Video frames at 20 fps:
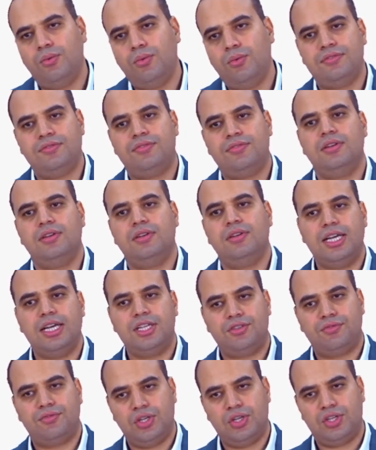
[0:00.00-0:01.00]
have
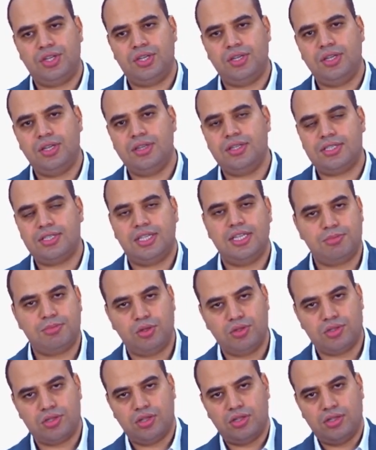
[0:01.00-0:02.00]
large friction in this case, because